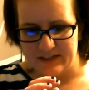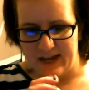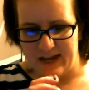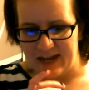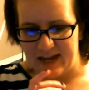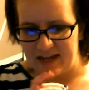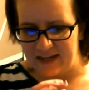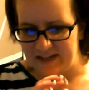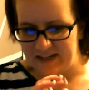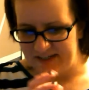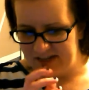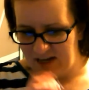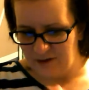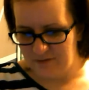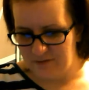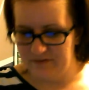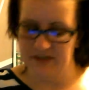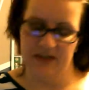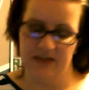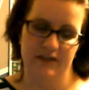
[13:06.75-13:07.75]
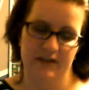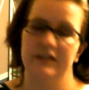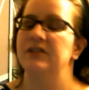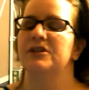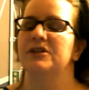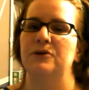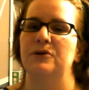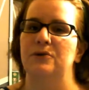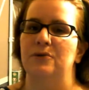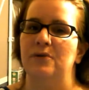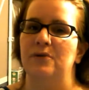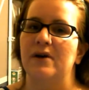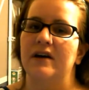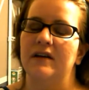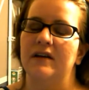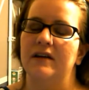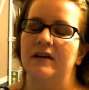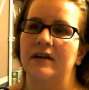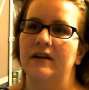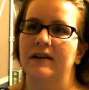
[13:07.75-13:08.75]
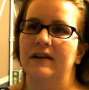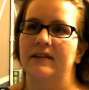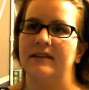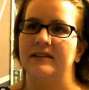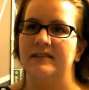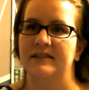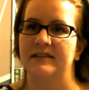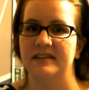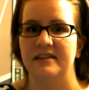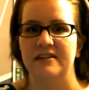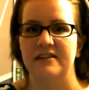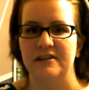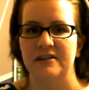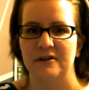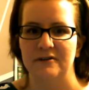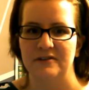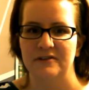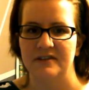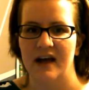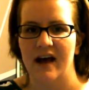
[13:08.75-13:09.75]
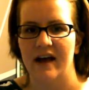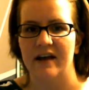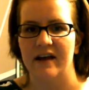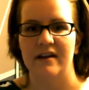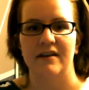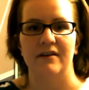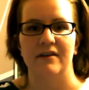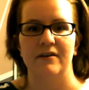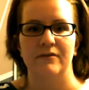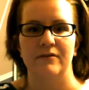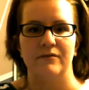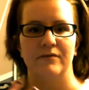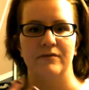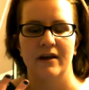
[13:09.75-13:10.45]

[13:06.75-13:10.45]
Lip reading: it delves into the seedier side of